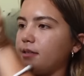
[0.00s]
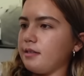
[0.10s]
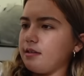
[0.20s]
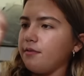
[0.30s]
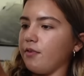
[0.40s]
since
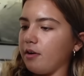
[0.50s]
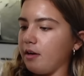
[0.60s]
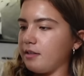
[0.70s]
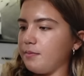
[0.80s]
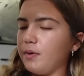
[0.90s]
I
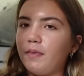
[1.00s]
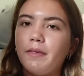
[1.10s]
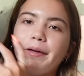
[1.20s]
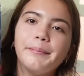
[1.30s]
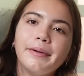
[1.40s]
forgot to put
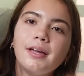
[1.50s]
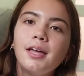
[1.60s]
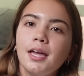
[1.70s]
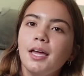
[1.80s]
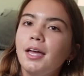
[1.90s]
them
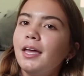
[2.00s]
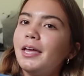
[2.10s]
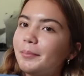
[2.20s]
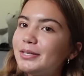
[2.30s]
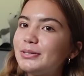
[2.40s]

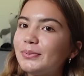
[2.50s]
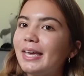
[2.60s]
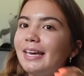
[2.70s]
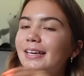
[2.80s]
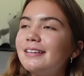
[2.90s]
in my
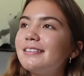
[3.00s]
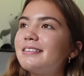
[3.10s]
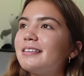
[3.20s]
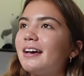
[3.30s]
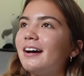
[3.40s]

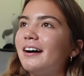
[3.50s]
suitcase.